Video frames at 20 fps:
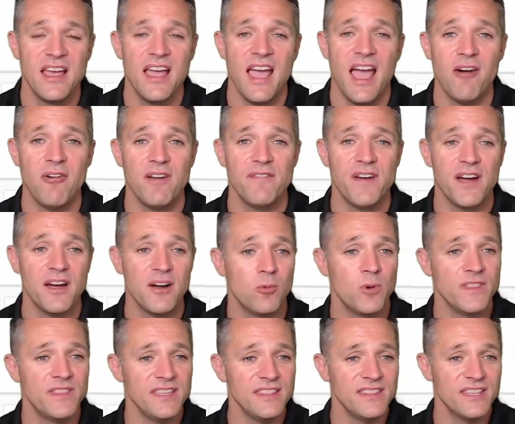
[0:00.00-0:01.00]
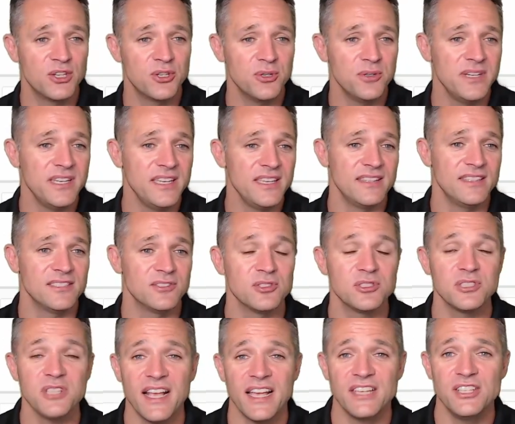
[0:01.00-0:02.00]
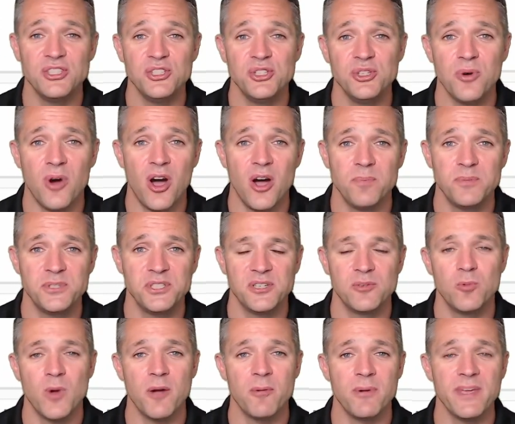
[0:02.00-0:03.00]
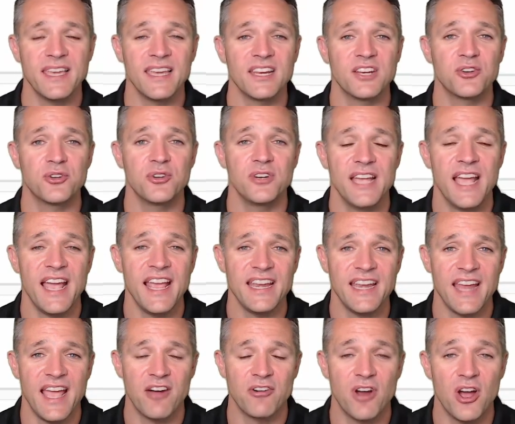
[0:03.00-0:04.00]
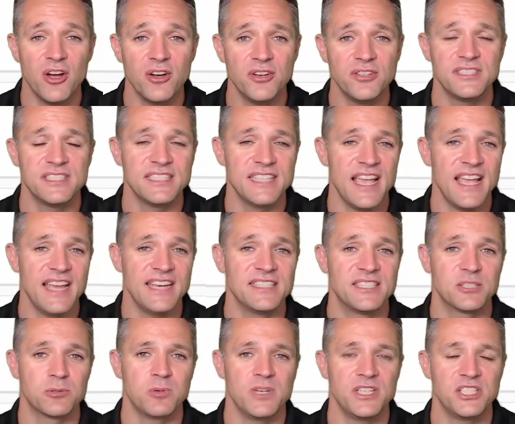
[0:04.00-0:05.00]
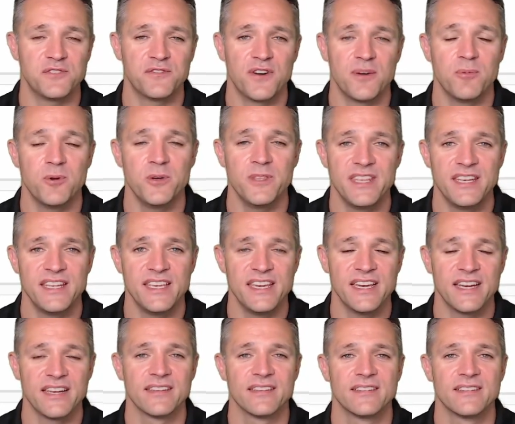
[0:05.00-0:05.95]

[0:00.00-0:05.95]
However, within the GUI, this looks like a new option where we can create our own standard switch from within here.